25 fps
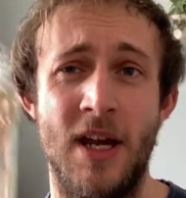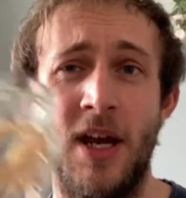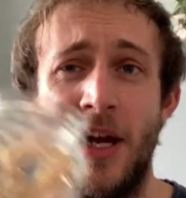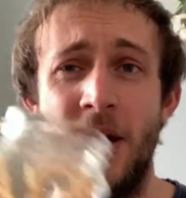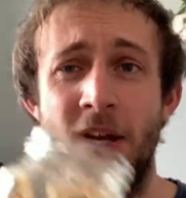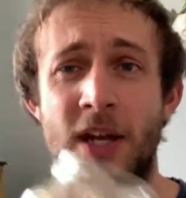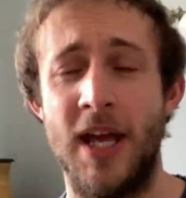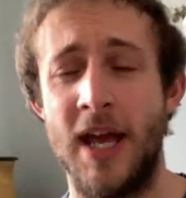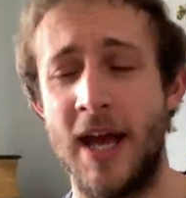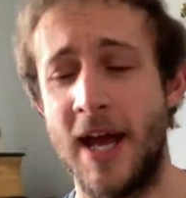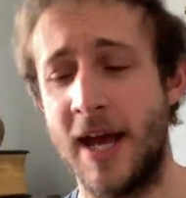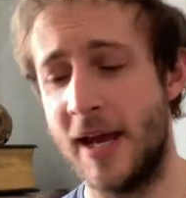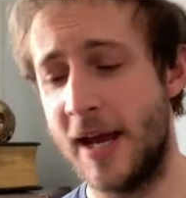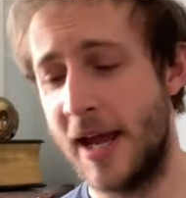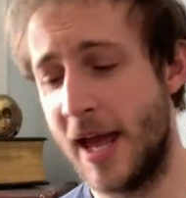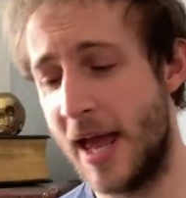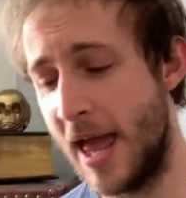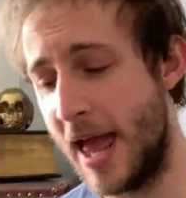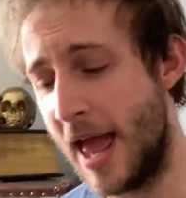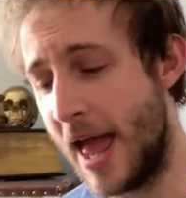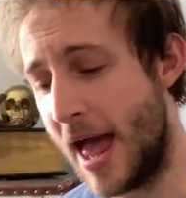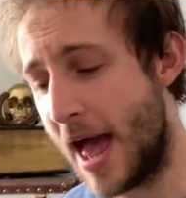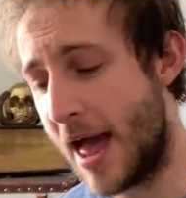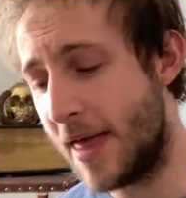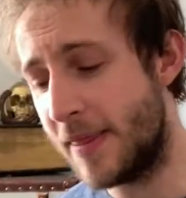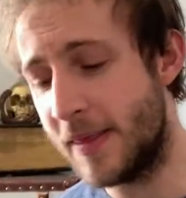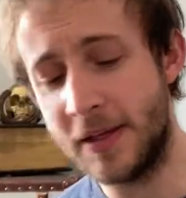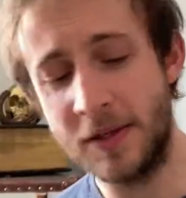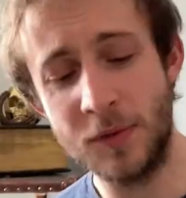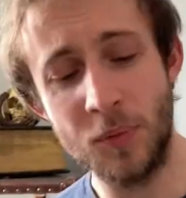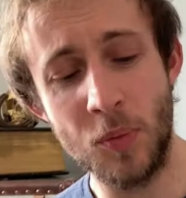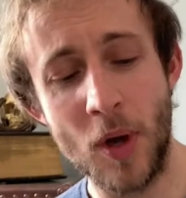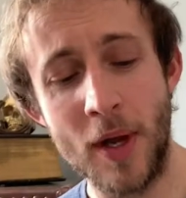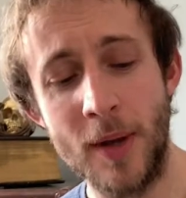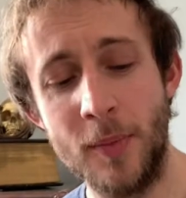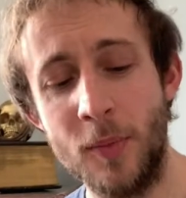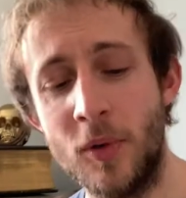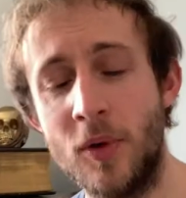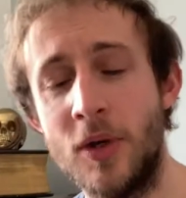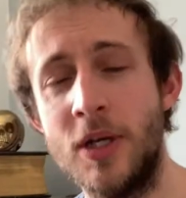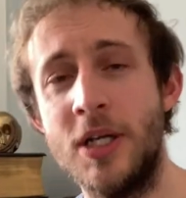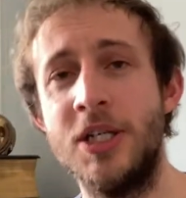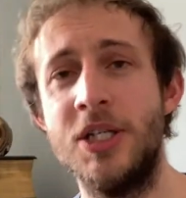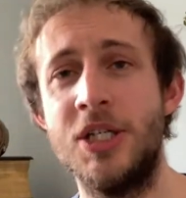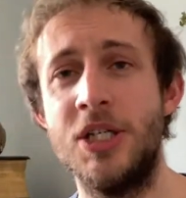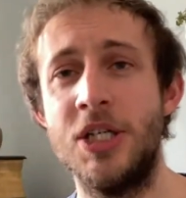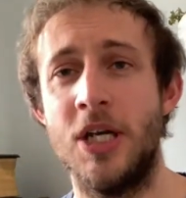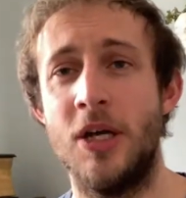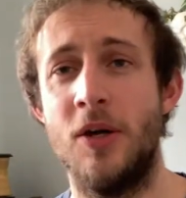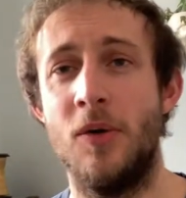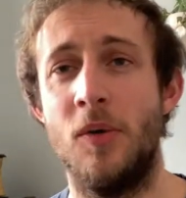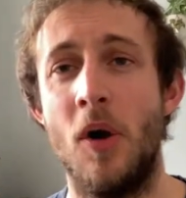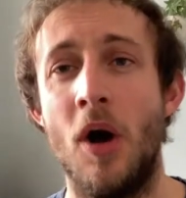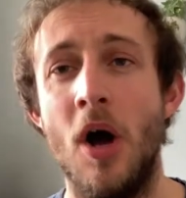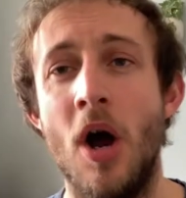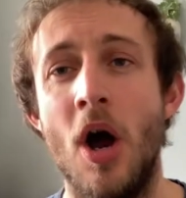okay? And that's what I'm going to do.